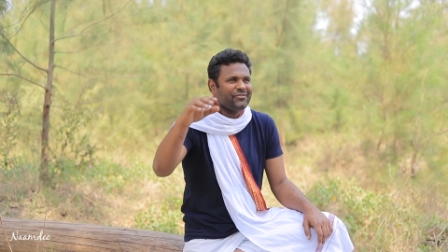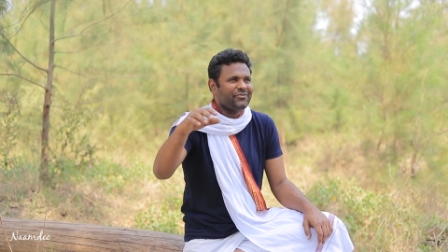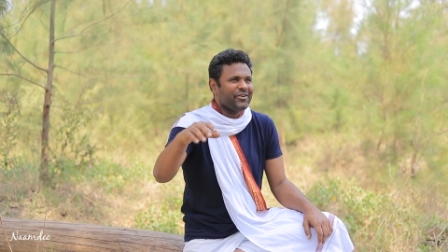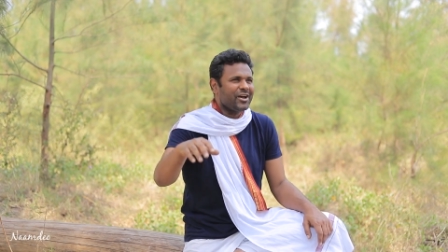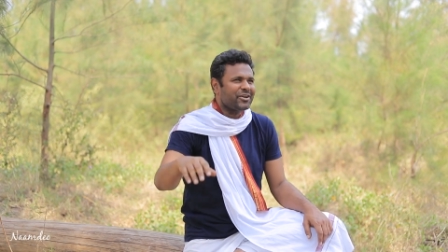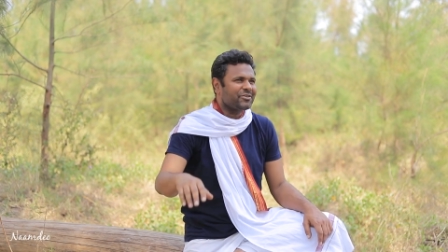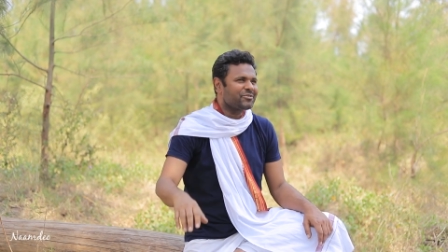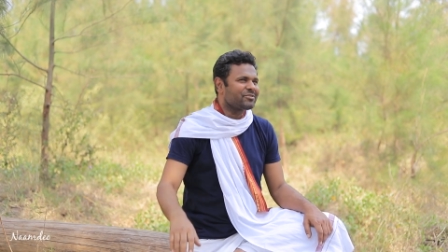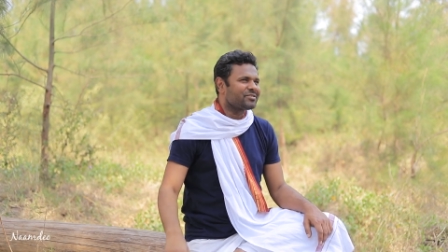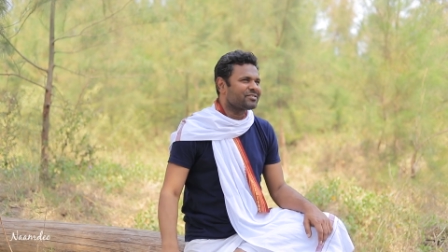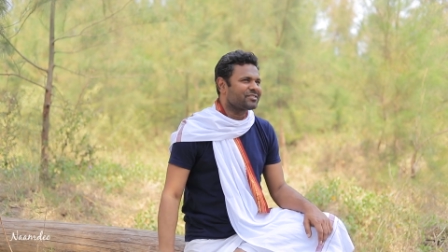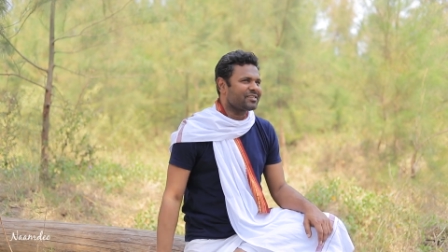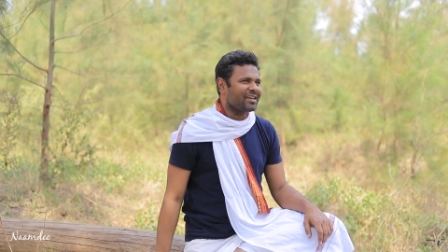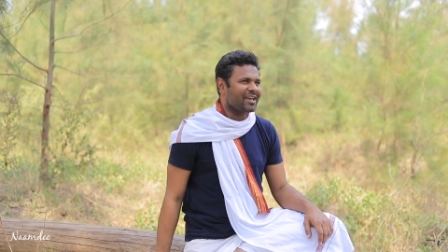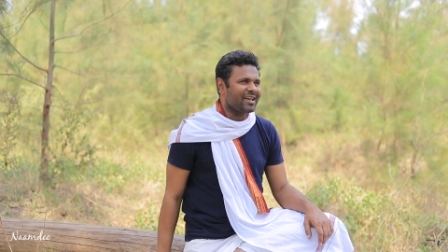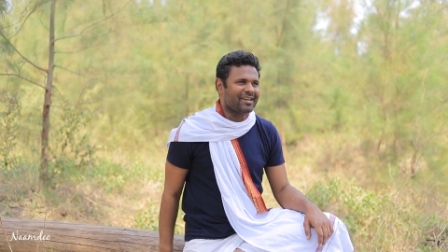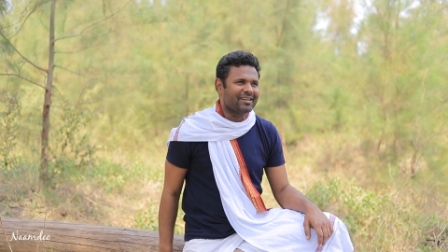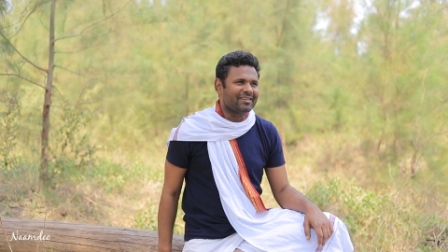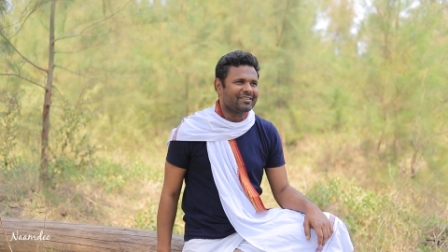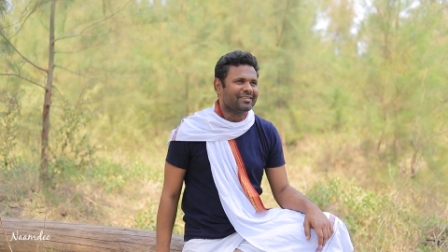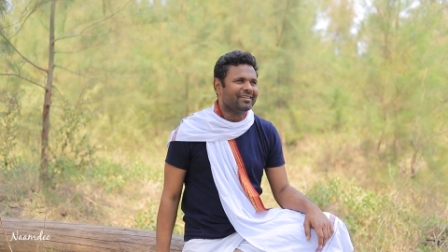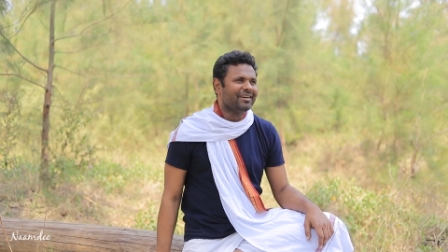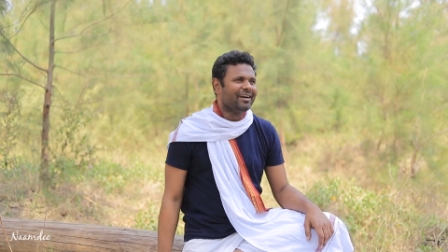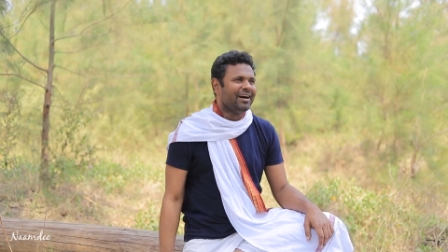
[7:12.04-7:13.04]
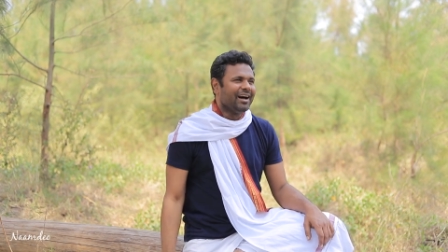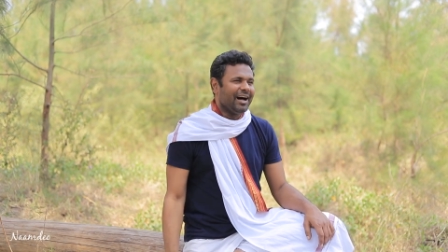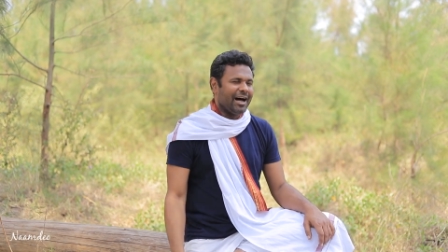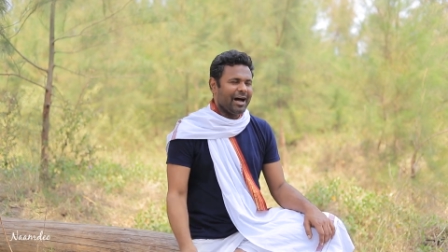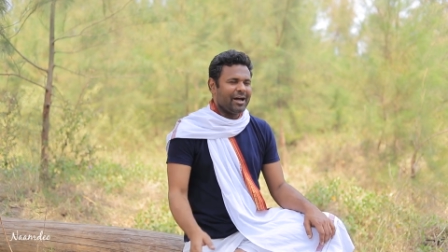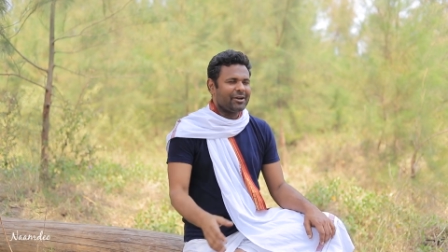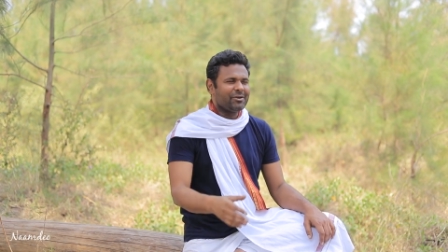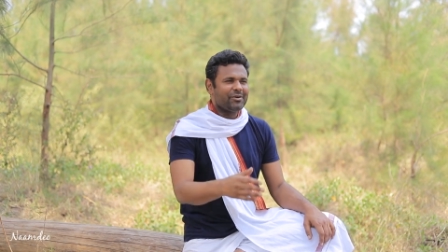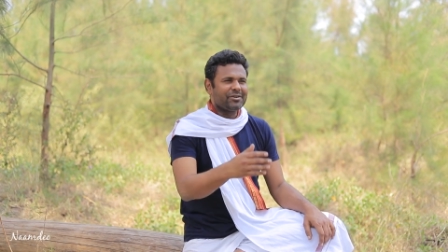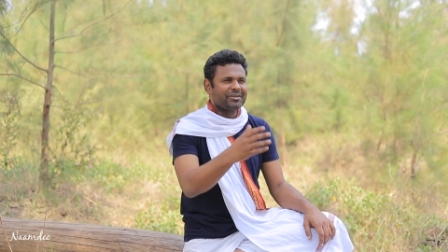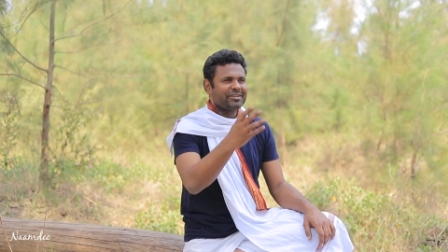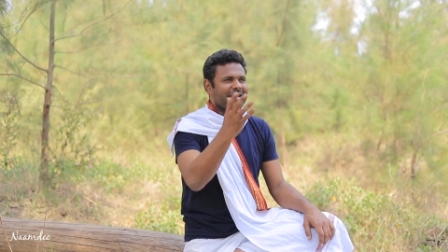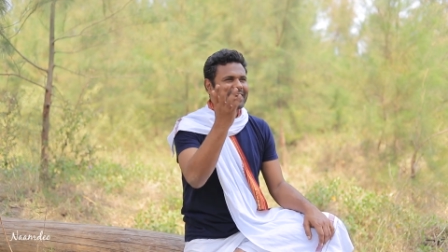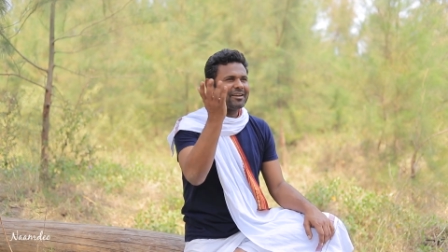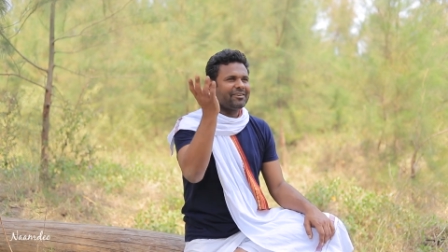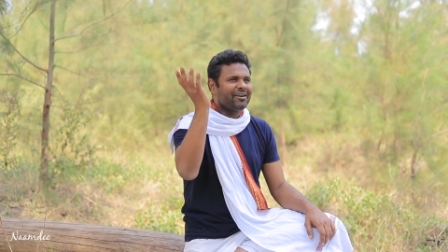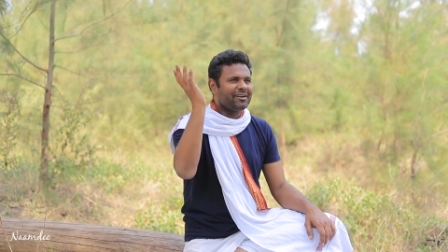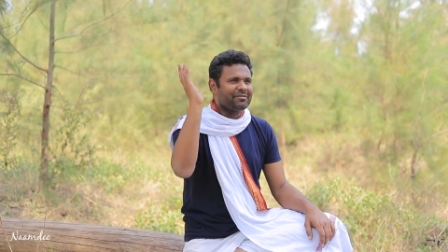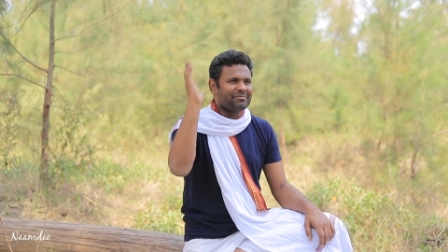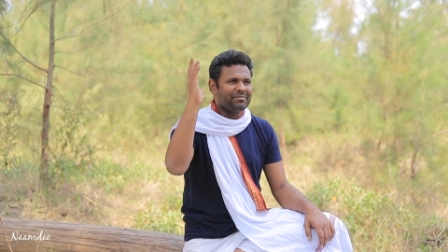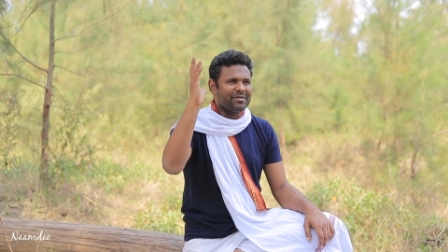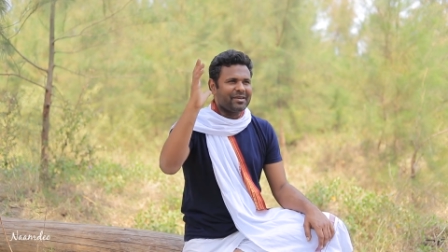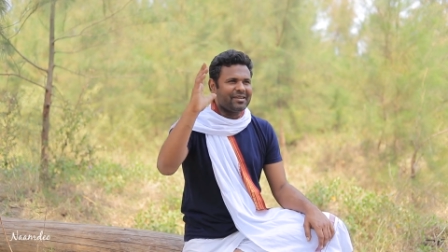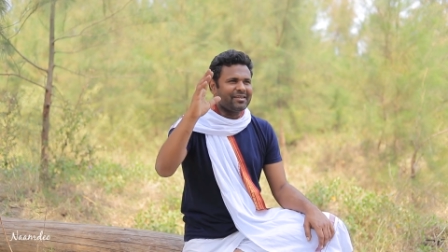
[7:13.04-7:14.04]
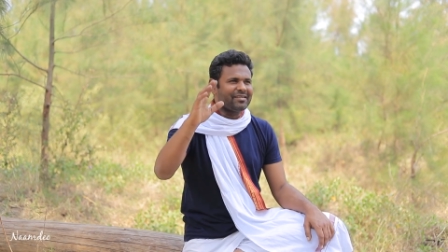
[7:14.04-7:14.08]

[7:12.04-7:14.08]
if I could say. I know it cannot